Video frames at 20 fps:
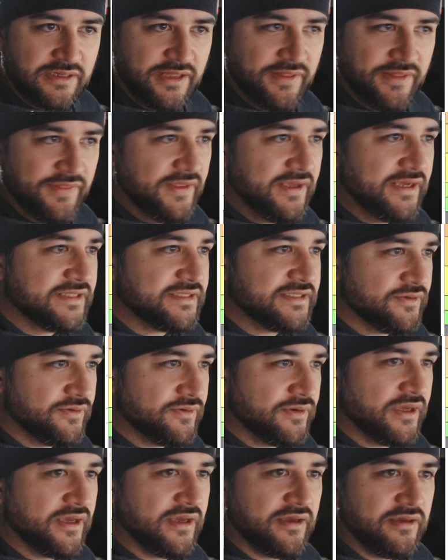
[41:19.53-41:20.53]
I think it's
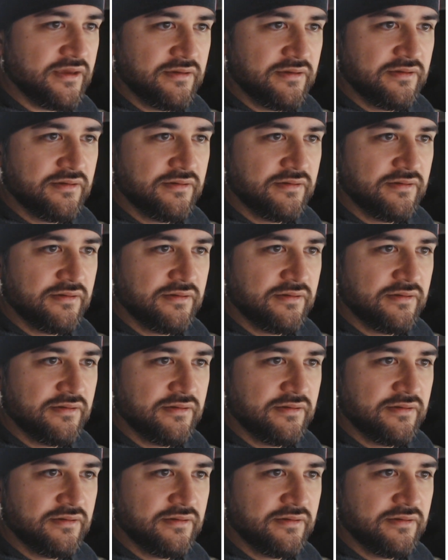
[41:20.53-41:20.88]
okay.